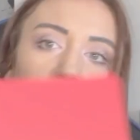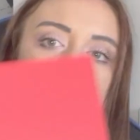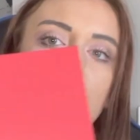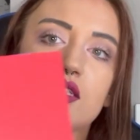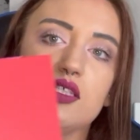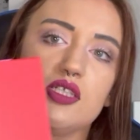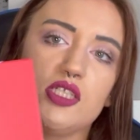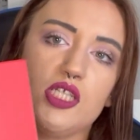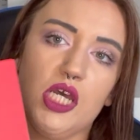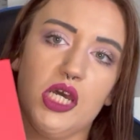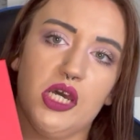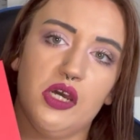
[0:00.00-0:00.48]

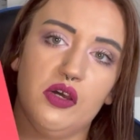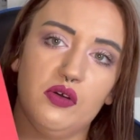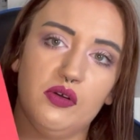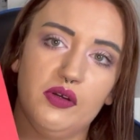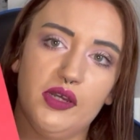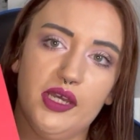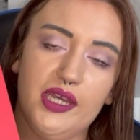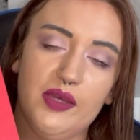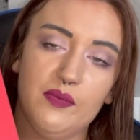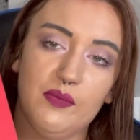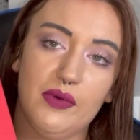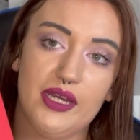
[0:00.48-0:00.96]
So
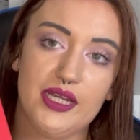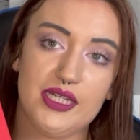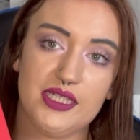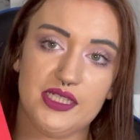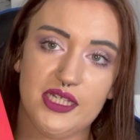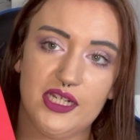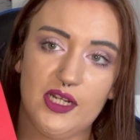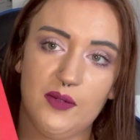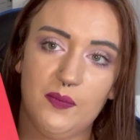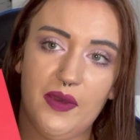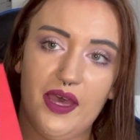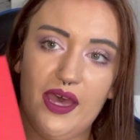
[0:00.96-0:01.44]
in my
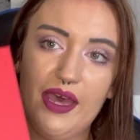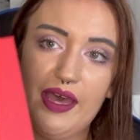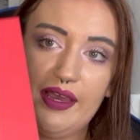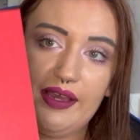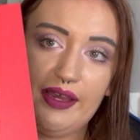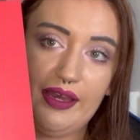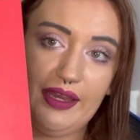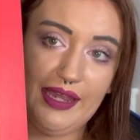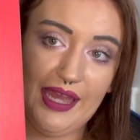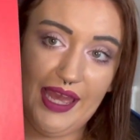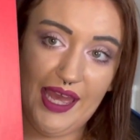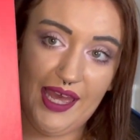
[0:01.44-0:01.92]
study bag
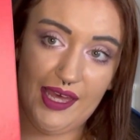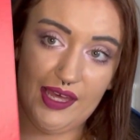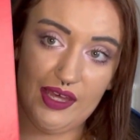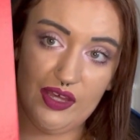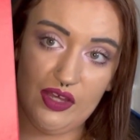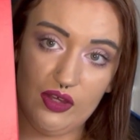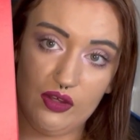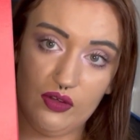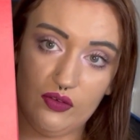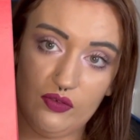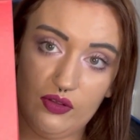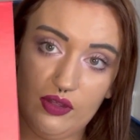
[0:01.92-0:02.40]
I
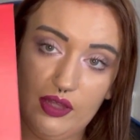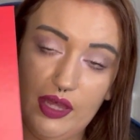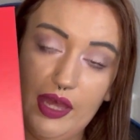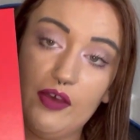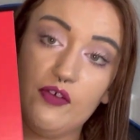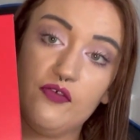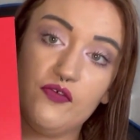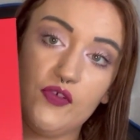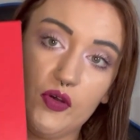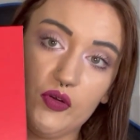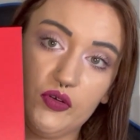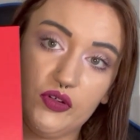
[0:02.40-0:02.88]
have a
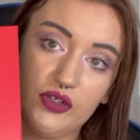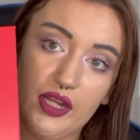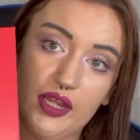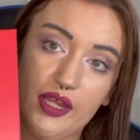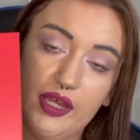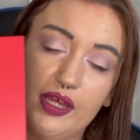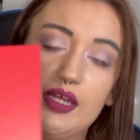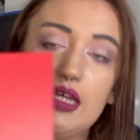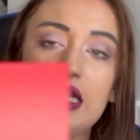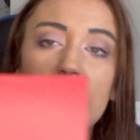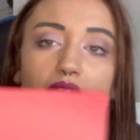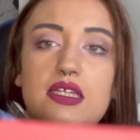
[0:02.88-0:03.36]

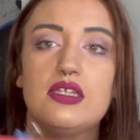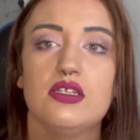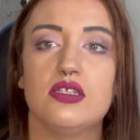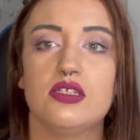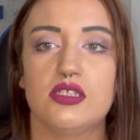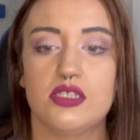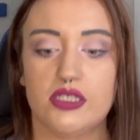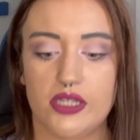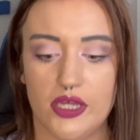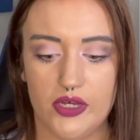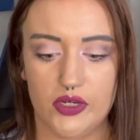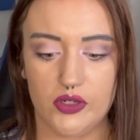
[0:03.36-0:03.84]
folder,
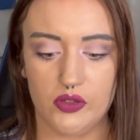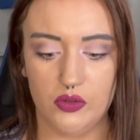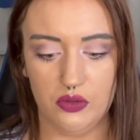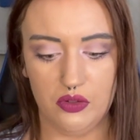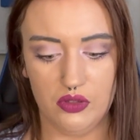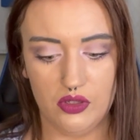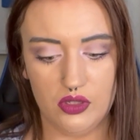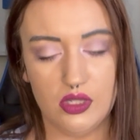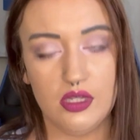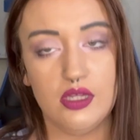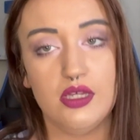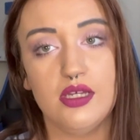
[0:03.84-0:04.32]
so
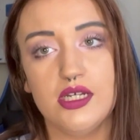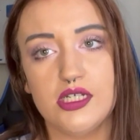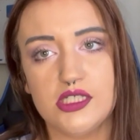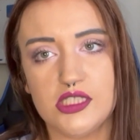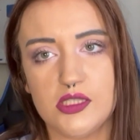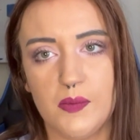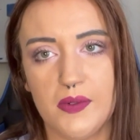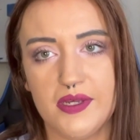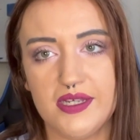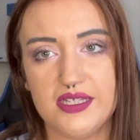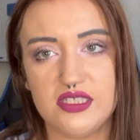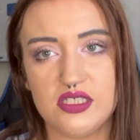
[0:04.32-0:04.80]

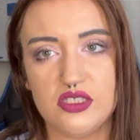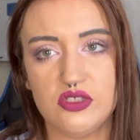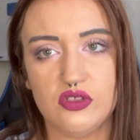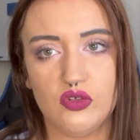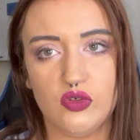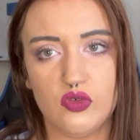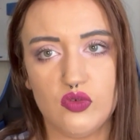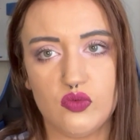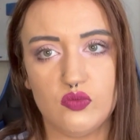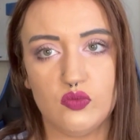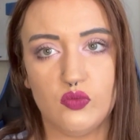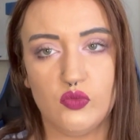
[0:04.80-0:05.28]
depending
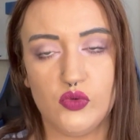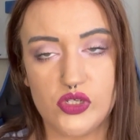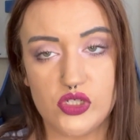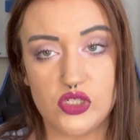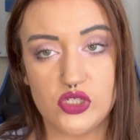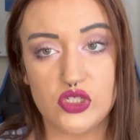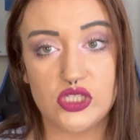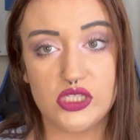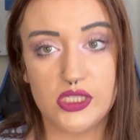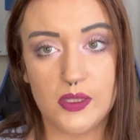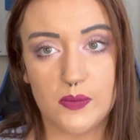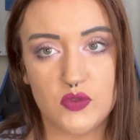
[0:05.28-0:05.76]
on which
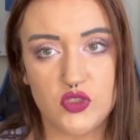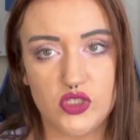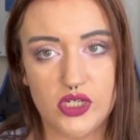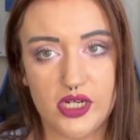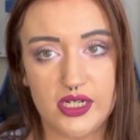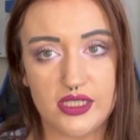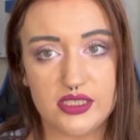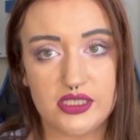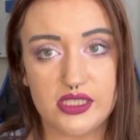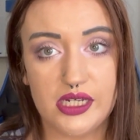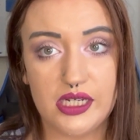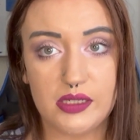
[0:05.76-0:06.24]

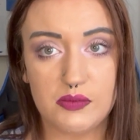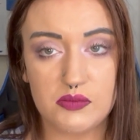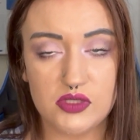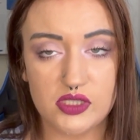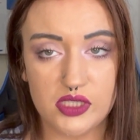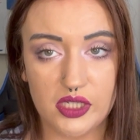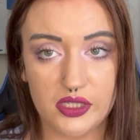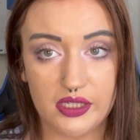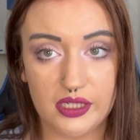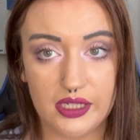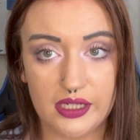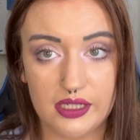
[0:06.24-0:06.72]
subject I am
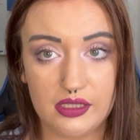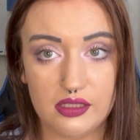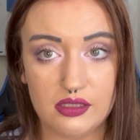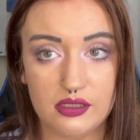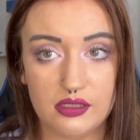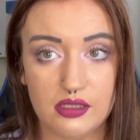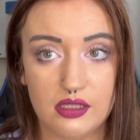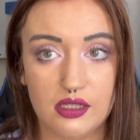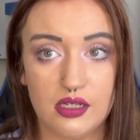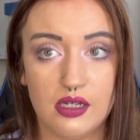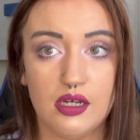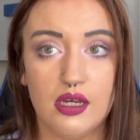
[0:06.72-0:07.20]
studying,
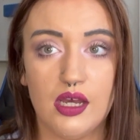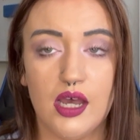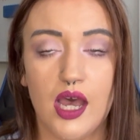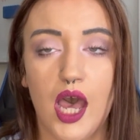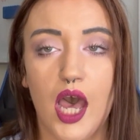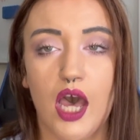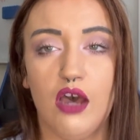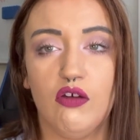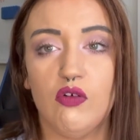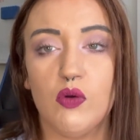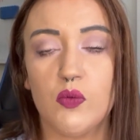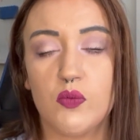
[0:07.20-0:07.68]
I
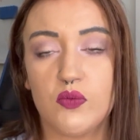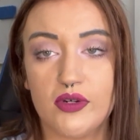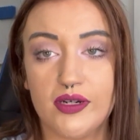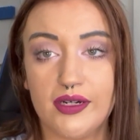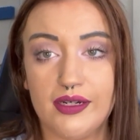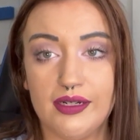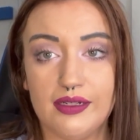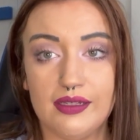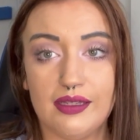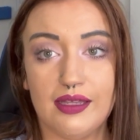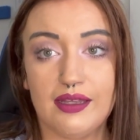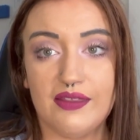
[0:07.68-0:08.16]
will
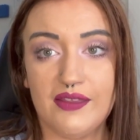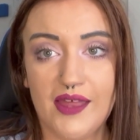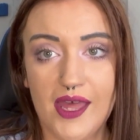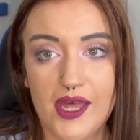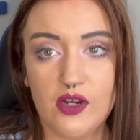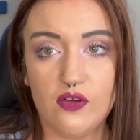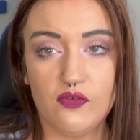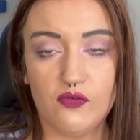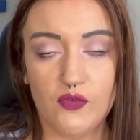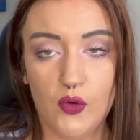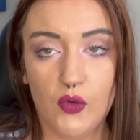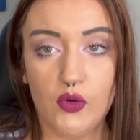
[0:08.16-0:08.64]
bring that
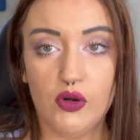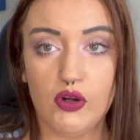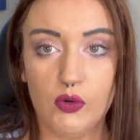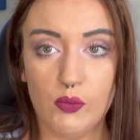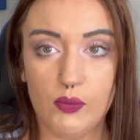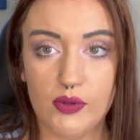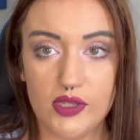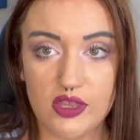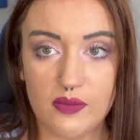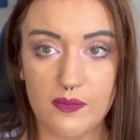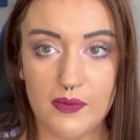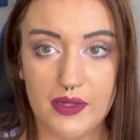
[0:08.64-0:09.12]
folder
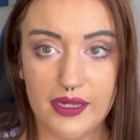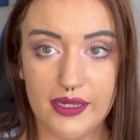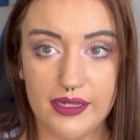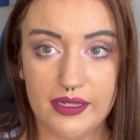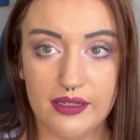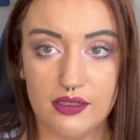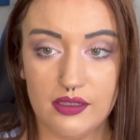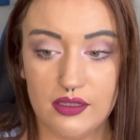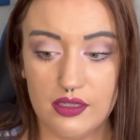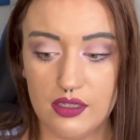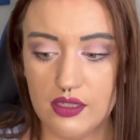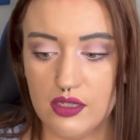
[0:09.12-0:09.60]
with me.
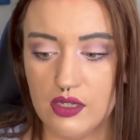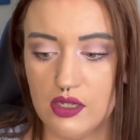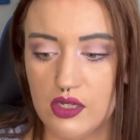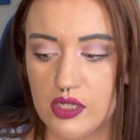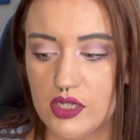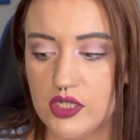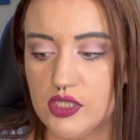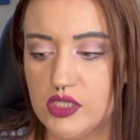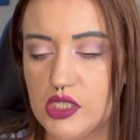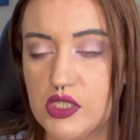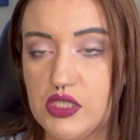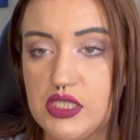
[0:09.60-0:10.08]

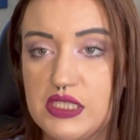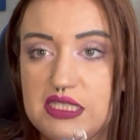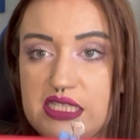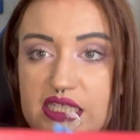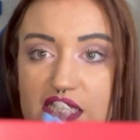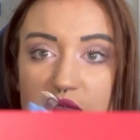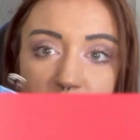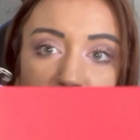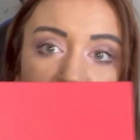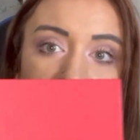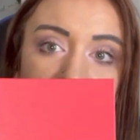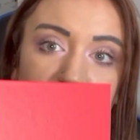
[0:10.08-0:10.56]
So this is
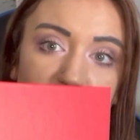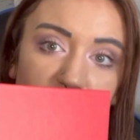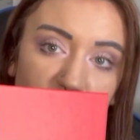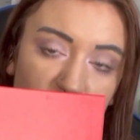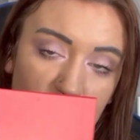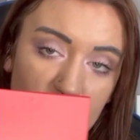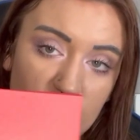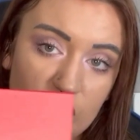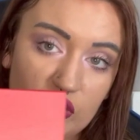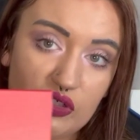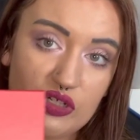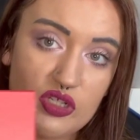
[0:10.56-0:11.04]
my
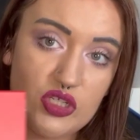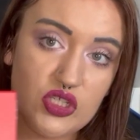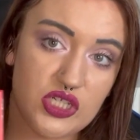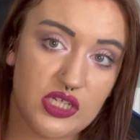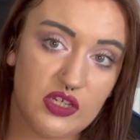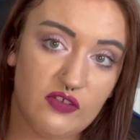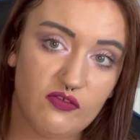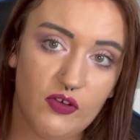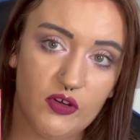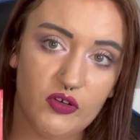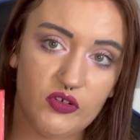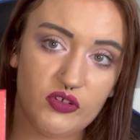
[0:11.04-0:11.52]
sociology
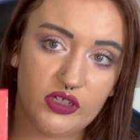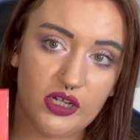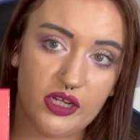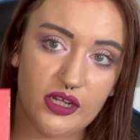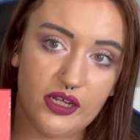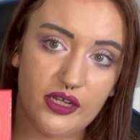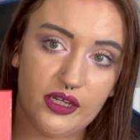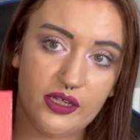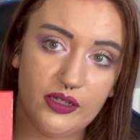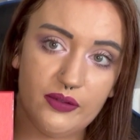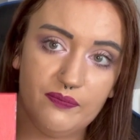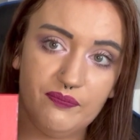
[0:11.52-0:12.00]

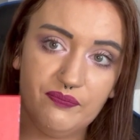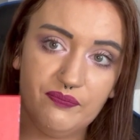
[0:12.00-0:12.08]
folder.